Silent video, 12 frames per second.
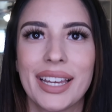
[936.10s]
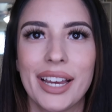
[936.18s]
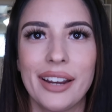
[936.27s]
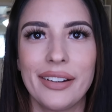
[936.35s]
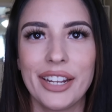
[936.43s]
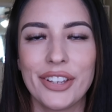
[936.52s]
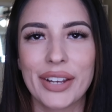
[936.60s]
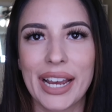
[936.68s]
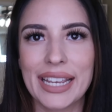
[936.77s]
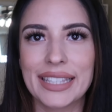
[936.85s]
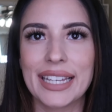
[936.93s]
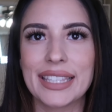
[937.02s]
Alright you
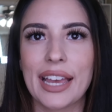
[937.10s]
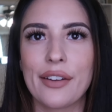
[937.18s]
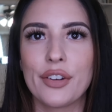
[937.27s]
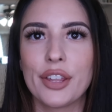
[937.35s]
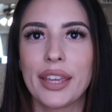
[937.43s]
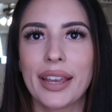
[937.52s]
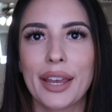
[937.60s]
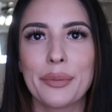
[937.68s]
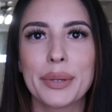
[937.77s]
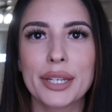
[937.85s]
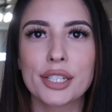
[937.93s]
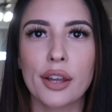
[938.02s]
guys, that's everything I
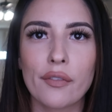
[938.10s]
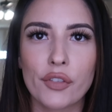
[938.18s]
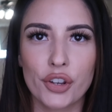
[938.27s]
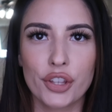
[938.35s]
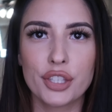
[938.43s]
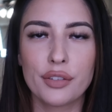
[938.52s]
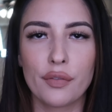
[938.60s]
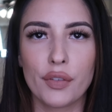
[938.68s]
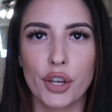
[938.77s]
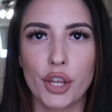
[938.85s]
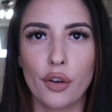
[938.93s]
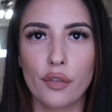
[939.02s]
picked up for this
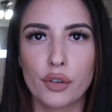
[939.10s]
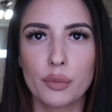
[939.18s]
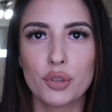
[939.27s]
video from